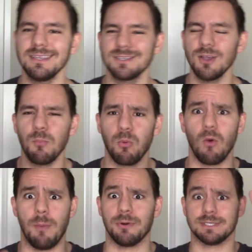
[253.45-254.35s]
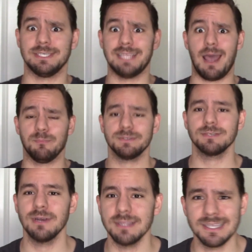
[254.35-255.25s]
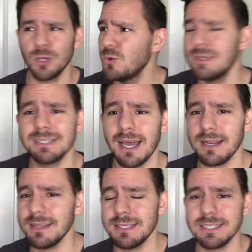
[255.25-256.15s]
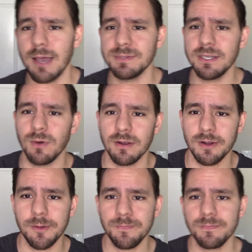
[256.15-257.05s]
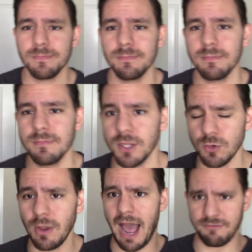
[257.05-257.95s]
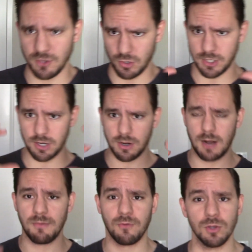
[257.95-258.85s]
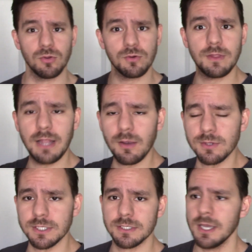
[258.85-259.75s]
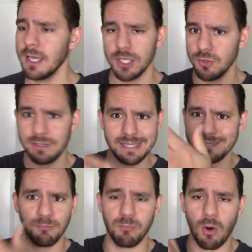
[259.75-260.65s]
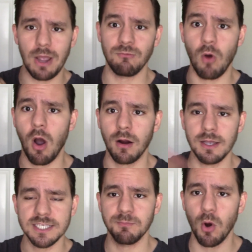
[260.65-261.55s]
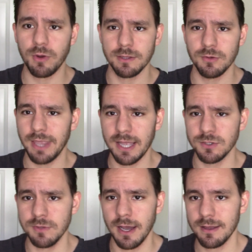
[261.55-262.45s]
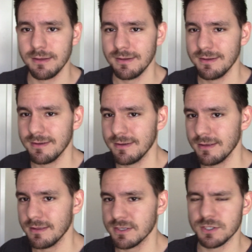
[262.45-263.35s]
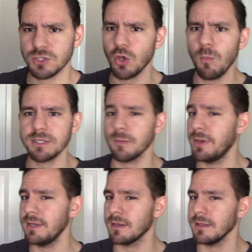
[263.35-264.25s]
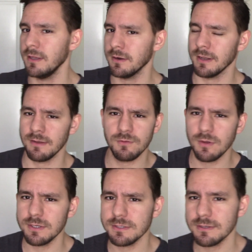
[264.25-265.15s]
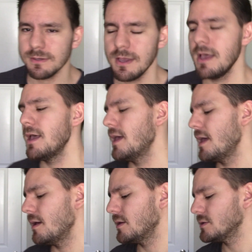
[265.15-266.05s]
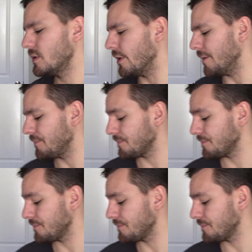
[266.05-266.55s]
no proper steps, right? Who decided these steps anyway, right? You have to learn hiragana before you learn the language. It's wrong. It's broken. You can't do that. There's so much opinion on the internet. Have you noticed? So anyway,